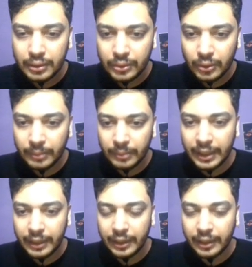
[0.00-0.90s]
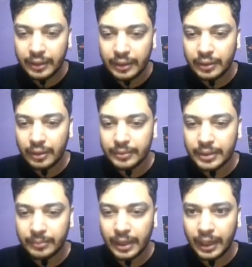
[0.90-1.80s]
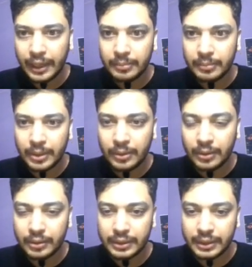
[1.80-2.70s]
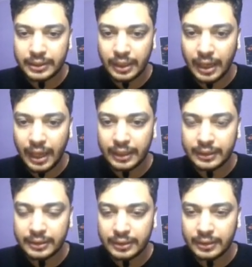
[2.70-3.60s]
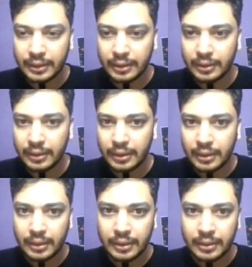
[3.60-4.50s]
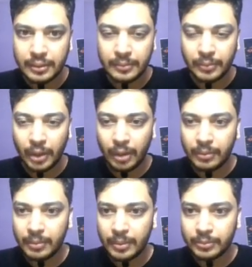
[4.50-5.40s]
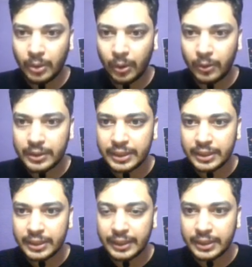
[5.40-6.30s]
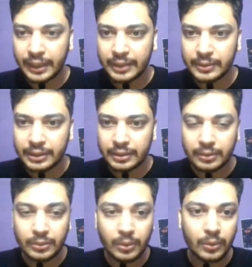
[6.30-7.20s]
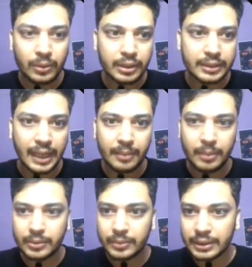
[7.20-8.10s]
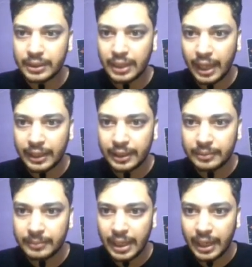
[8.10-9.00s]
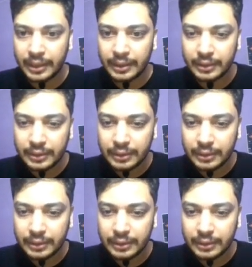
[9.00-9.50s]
Showing me error of some kind because it's the problem of code syntax, which is code sandbox, which is lagging behind.